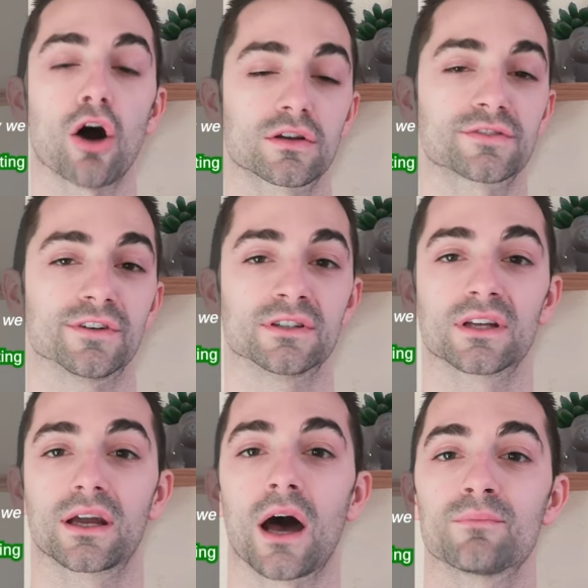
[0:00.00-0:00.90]

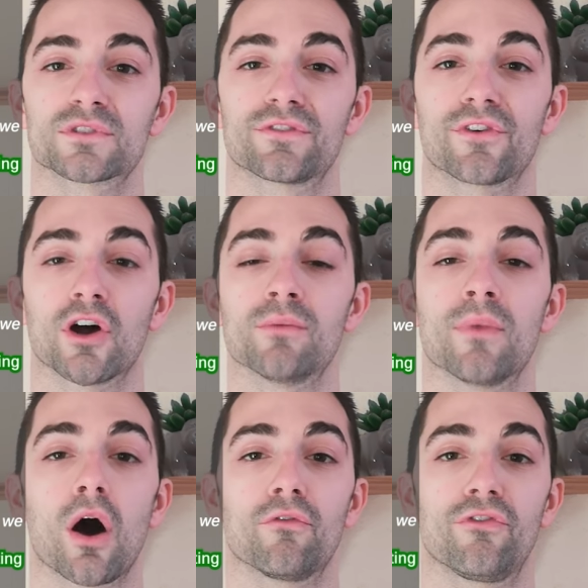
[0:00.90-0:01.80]
Oxford comes
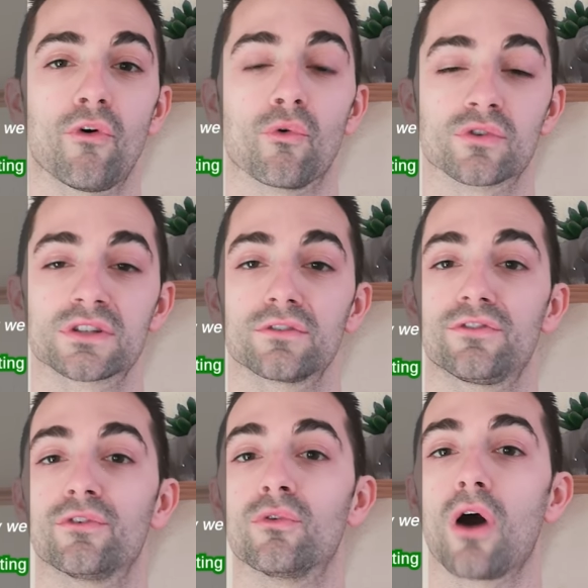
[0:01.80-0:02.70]
from ford
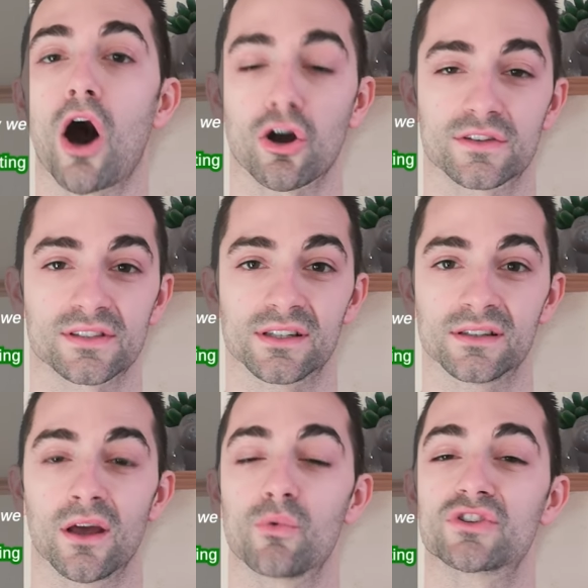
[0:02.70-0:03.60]
for
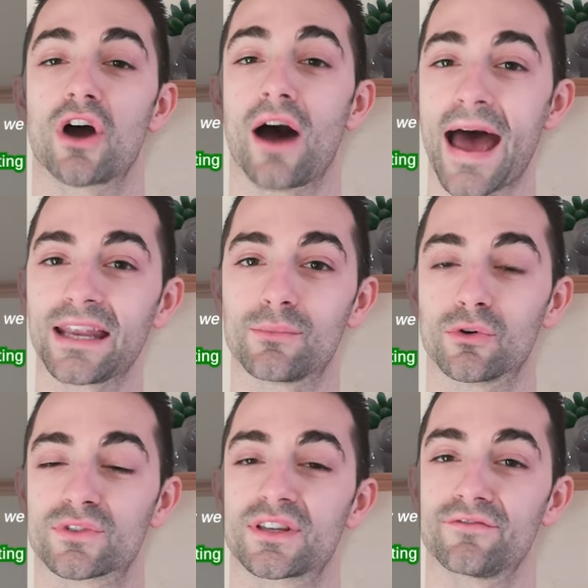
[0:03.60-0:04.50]
oxen, which are
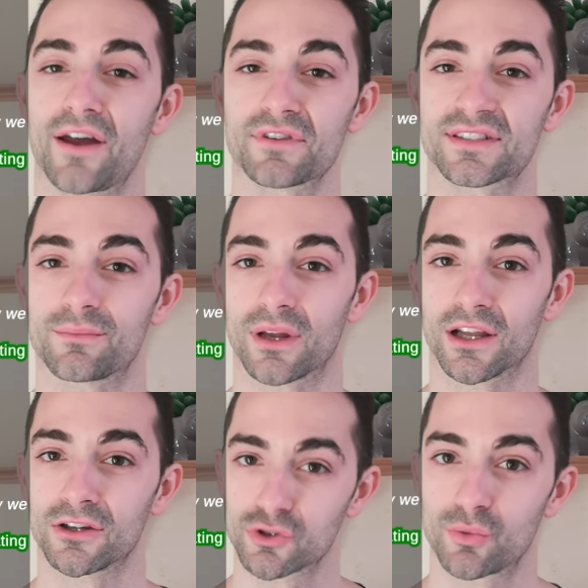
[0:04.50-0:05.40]
animals very
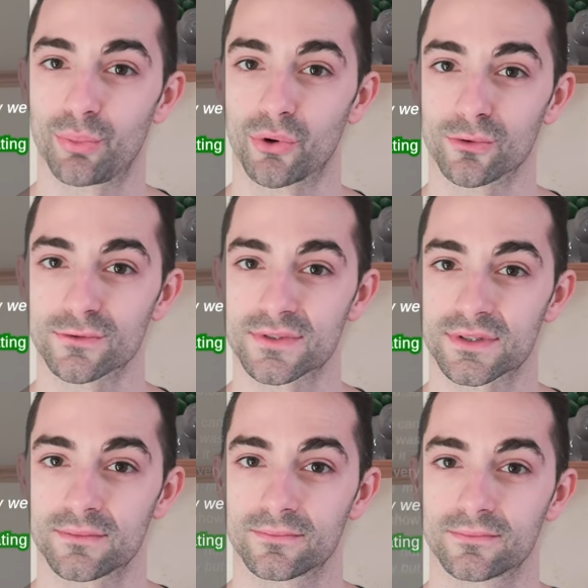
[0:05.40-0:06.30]
similar to
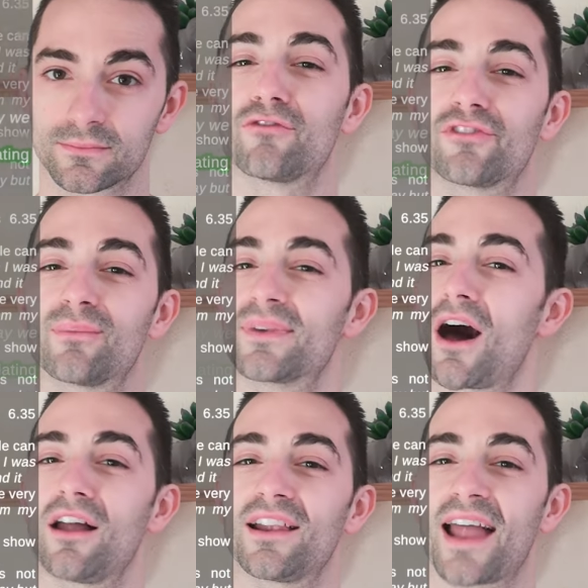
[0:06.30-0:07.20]
bulls. And from
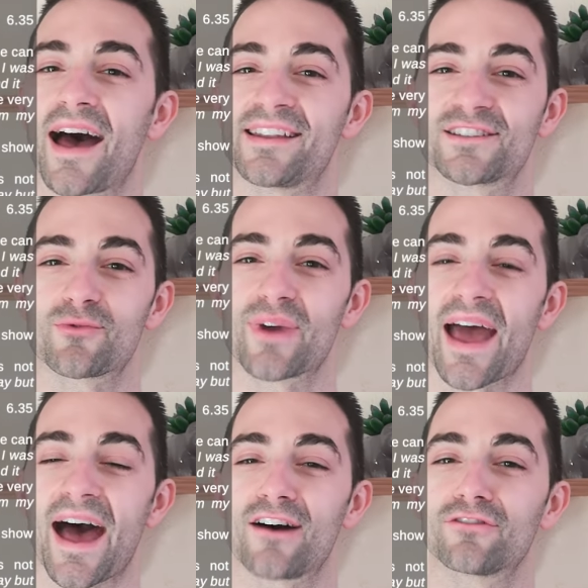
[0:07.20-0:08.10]
La La Land,
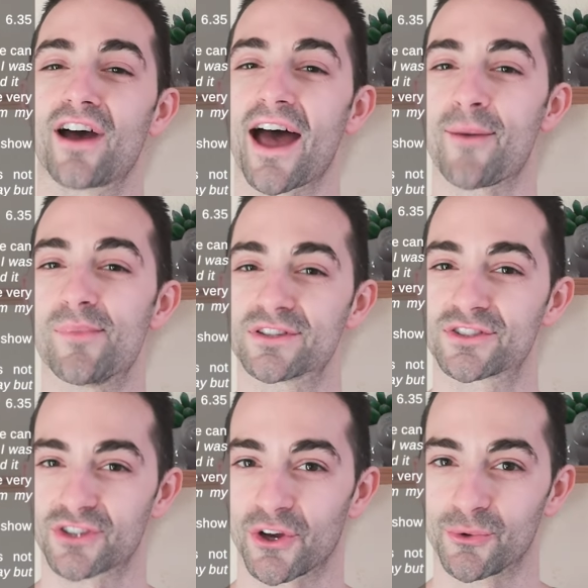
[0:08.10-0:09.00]
we have Emma
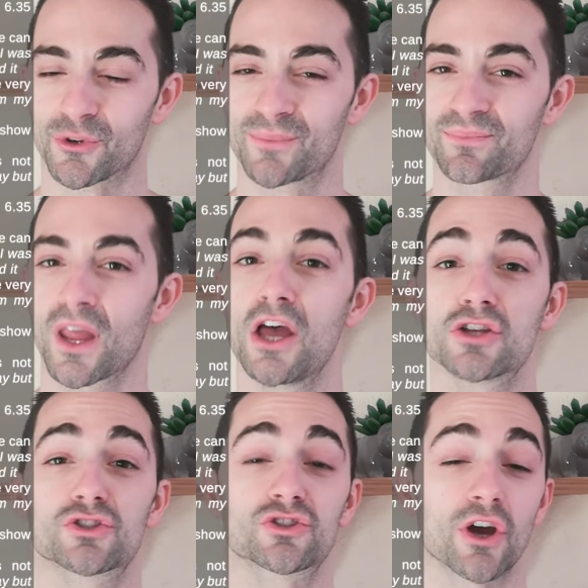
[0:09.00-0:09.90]
Stone.
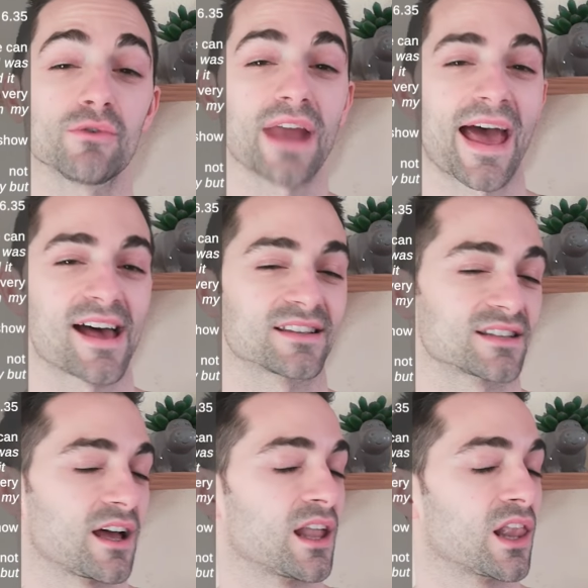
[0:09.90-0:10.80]
Stone
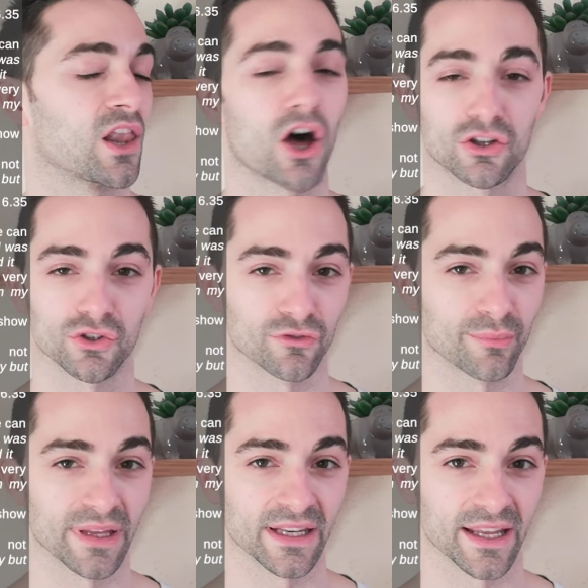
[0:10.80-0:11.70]
has a lot
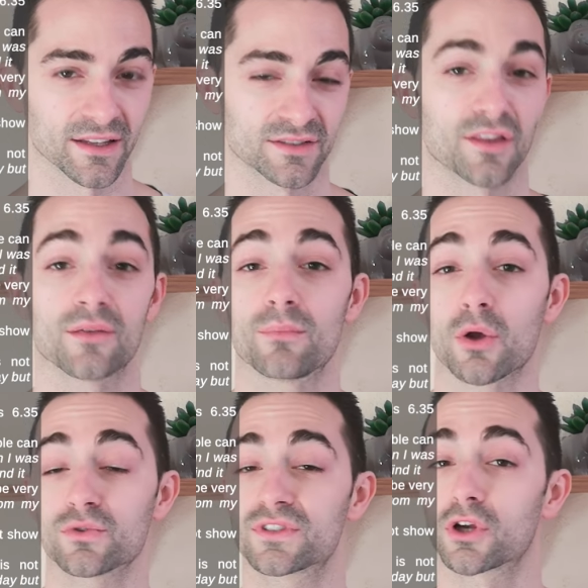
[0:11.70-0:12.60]
of meanings. The
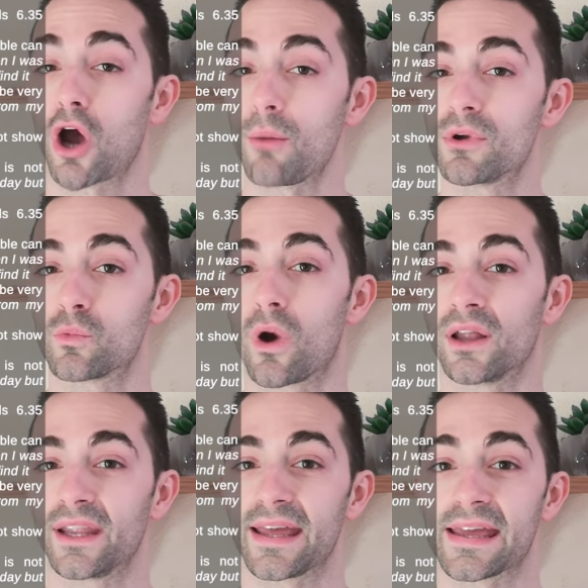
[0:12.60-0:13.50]
most common
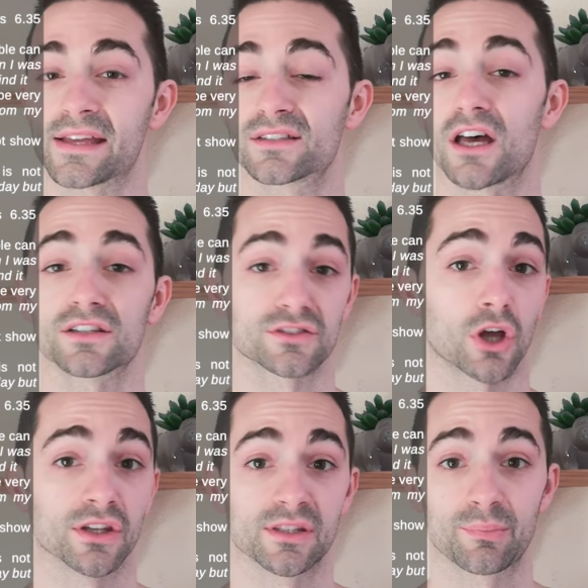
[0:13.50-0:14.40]
one is a
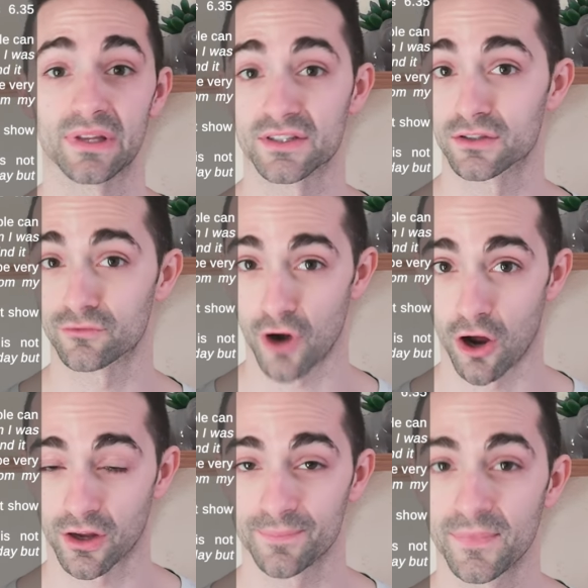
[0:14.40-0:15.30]
solid piece of
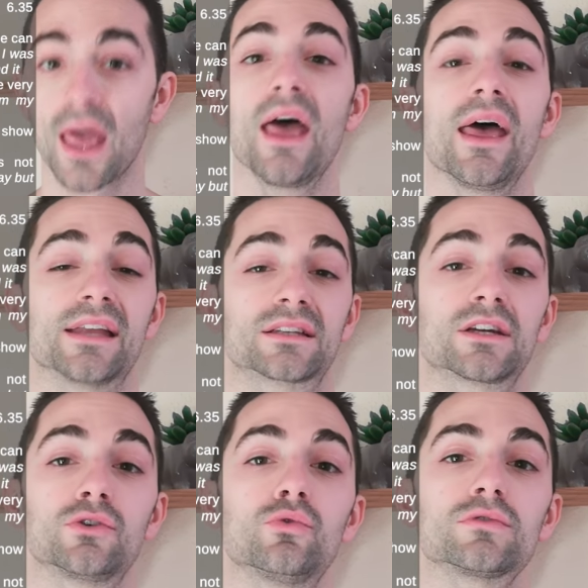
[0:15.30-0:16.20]
rock.
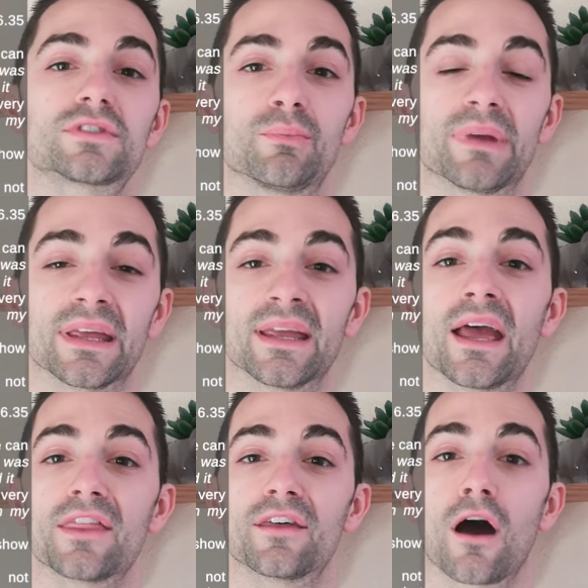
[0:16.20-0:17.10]
It can also
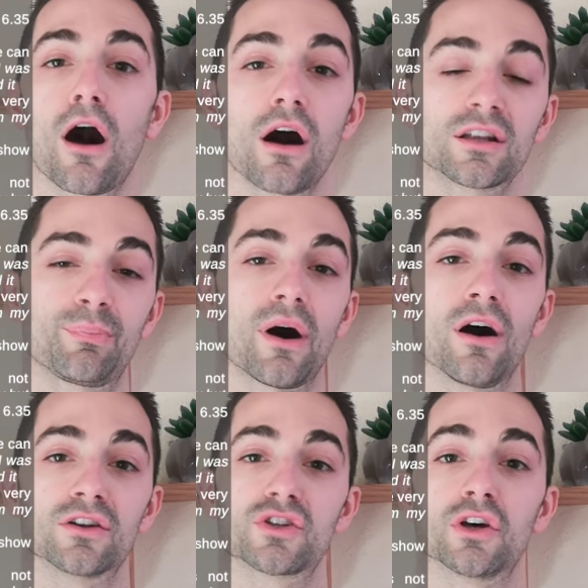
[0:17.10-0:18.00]
be the hard
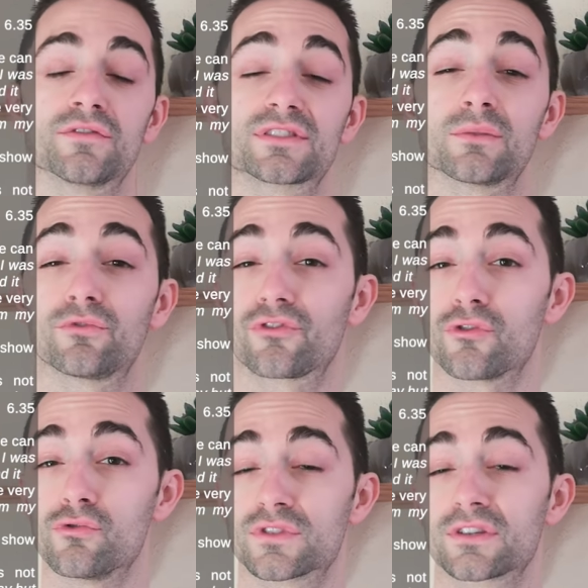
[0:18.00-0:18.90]
part of some
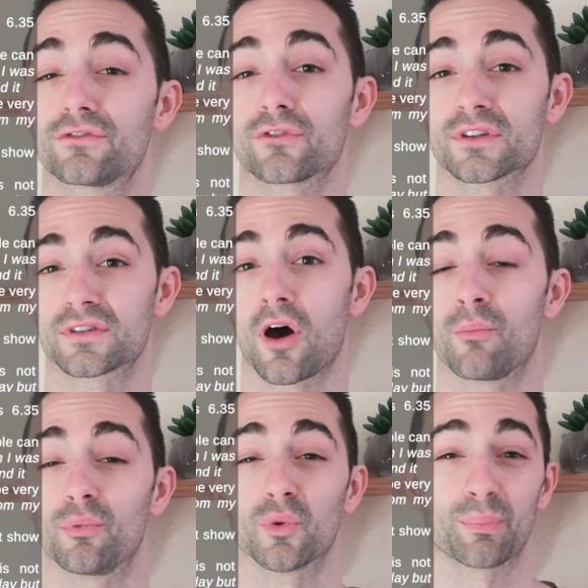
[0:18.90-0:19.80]
fruits, for
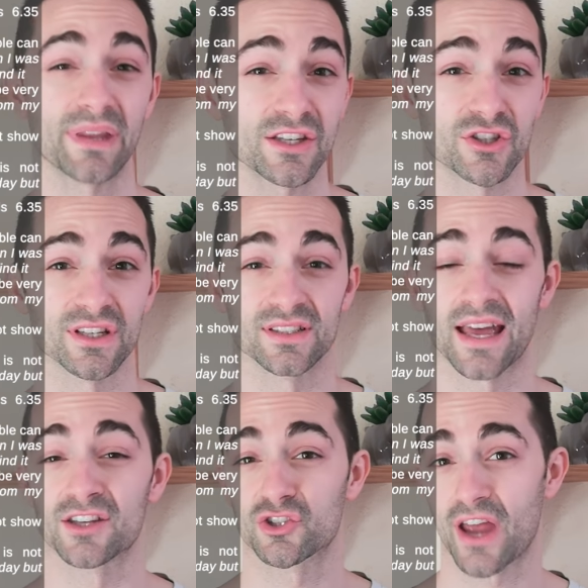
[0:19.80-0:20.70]
example,
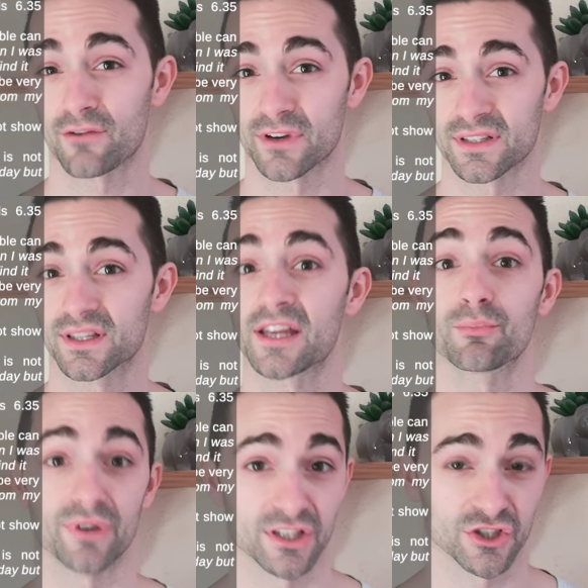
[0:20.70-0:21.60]
peaches and cherries
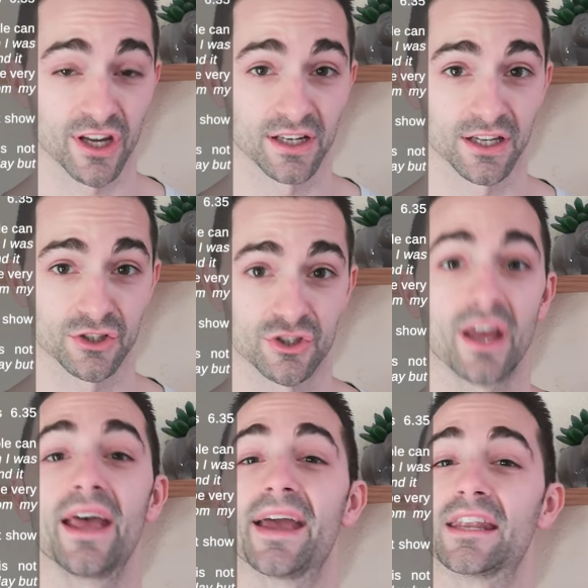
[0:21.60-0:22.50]
in British
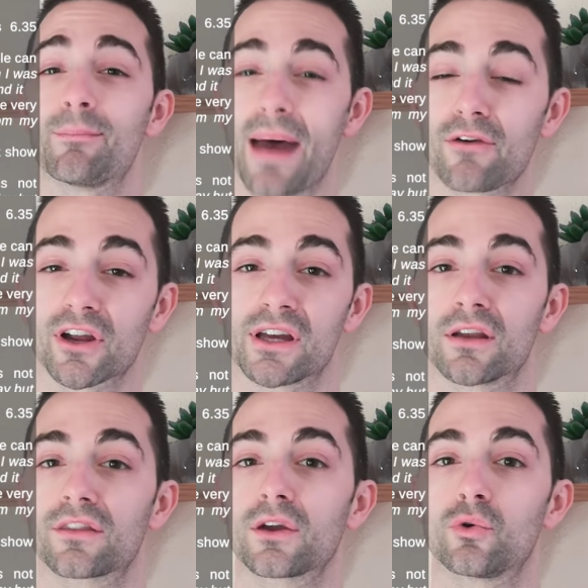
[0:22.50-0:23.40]
English. In
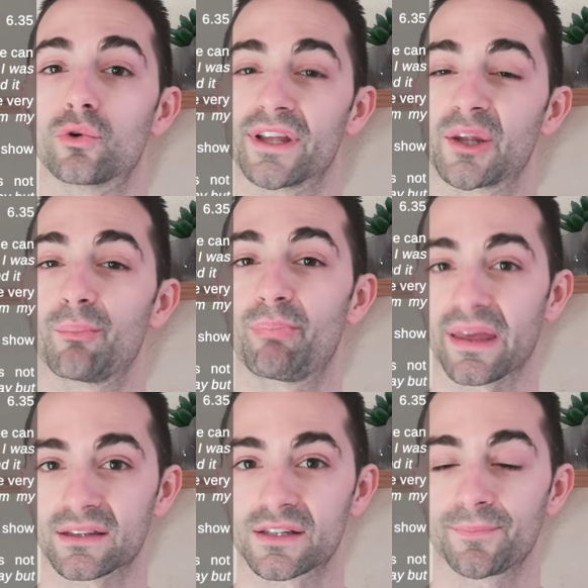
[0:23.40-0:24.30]
American, they call it
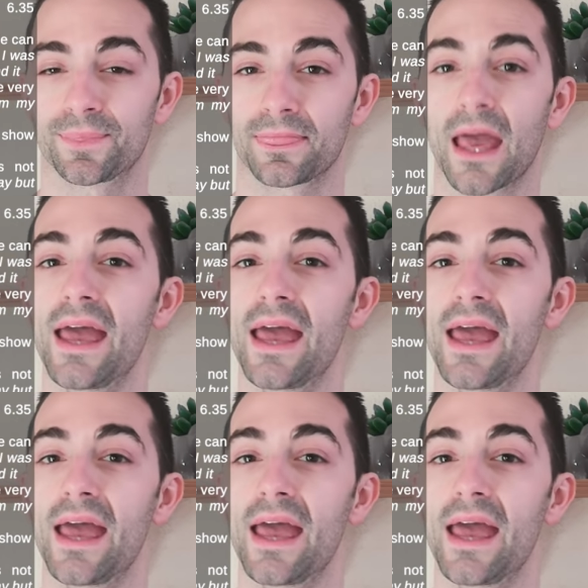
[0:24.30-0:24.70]
pit.